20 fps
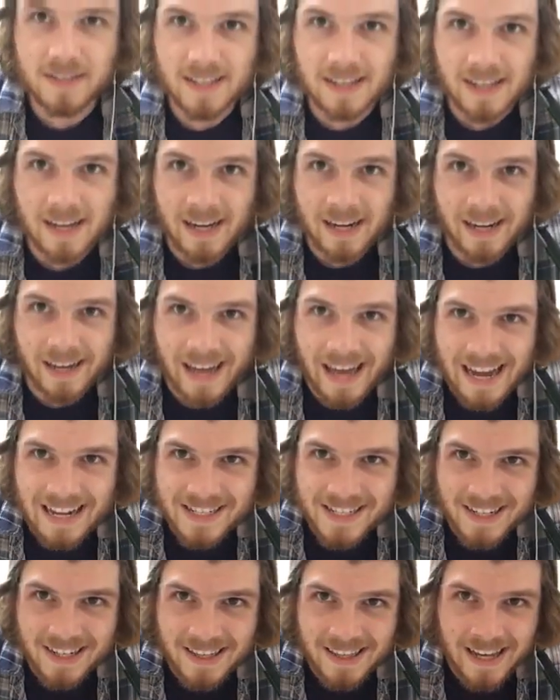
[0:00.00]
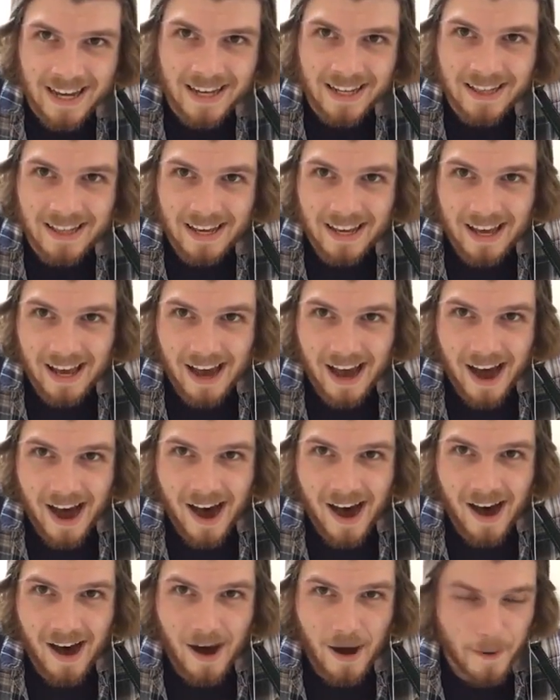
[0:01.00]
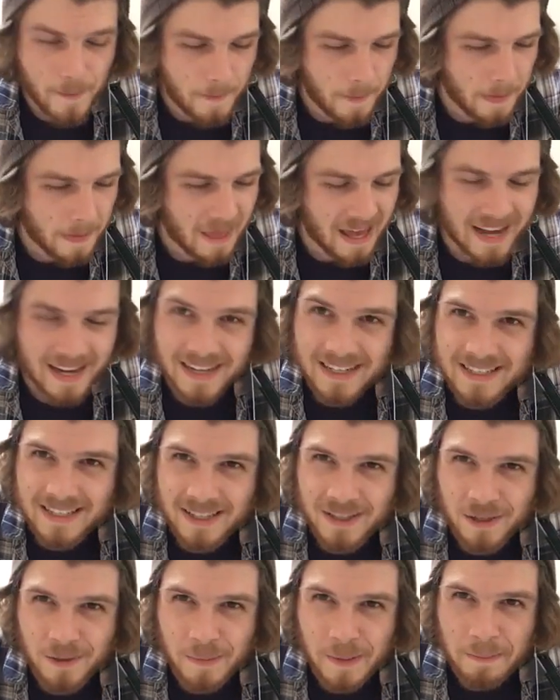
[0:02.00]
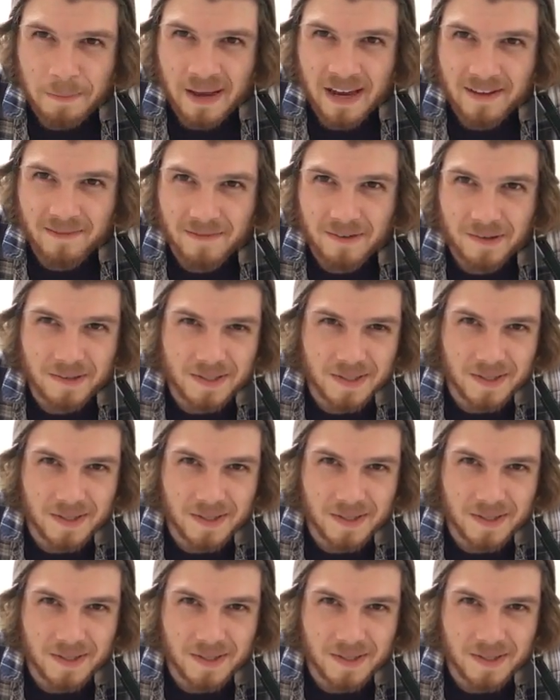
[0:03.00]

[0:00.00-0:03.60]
can kind of catch on that, and it's a little bit painful.